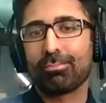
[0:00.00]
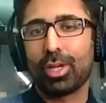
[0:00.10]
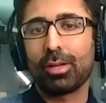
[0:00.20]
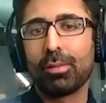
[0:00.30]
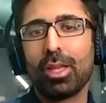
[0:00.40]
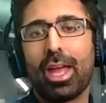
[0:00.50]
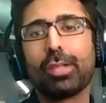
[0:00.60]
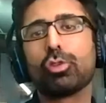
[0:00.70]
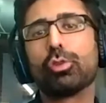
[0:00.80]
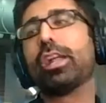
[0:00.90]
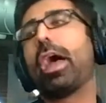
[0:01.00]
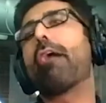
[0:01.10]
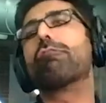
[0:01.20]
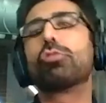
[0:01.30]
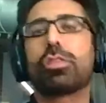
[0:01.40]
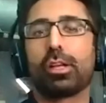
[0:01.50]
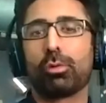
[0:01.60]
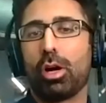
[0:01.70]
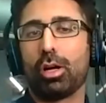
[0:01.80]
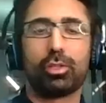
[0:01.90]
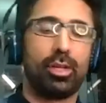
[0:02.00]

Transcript: right? And you did everything wrong.